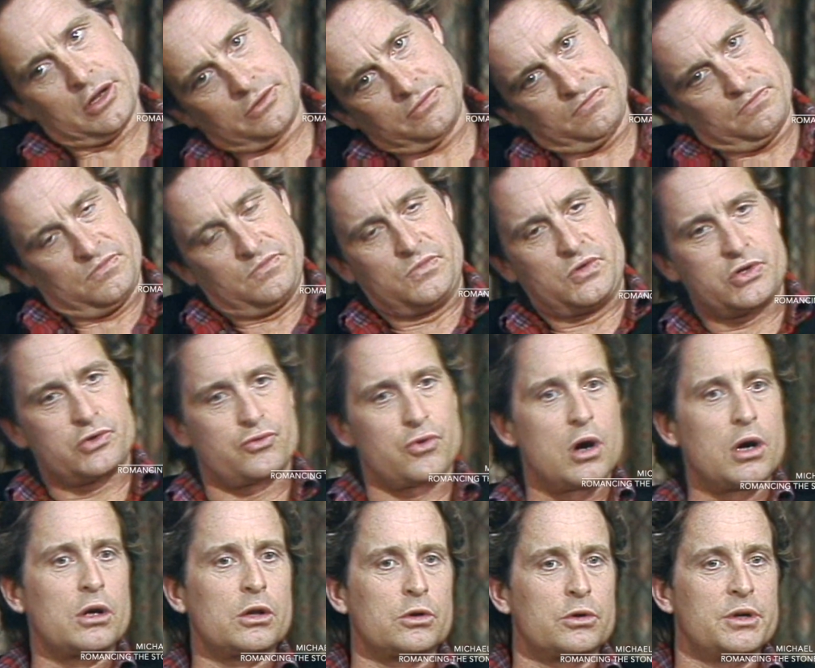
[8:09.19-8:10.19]
a
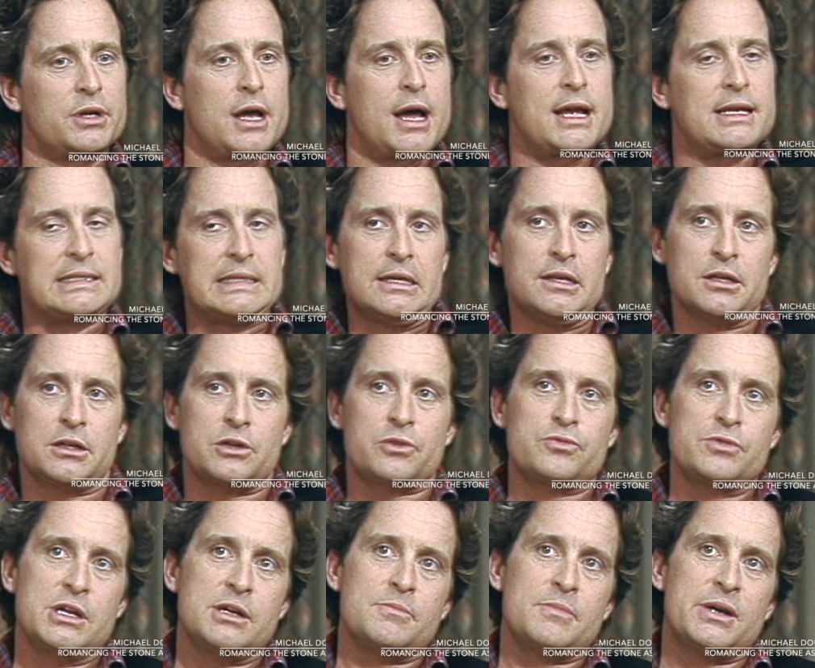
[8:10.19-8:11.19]
struggle or an idea to
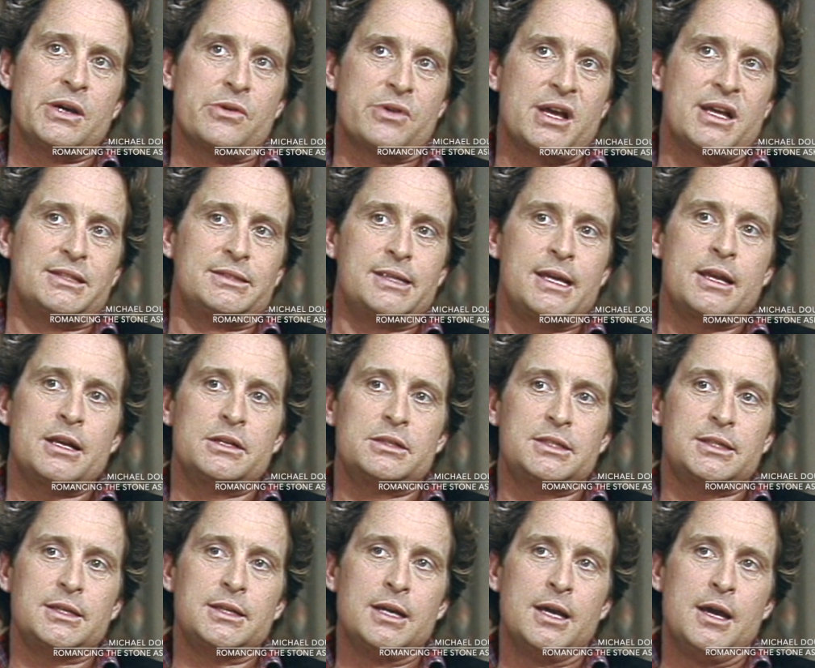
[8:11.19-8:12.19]
create my own
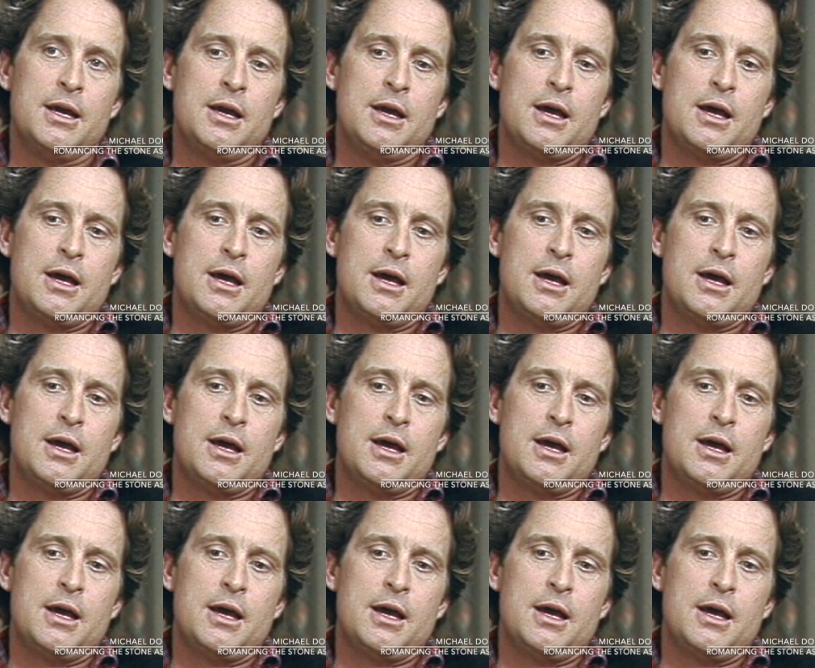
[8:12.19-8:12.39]
identity.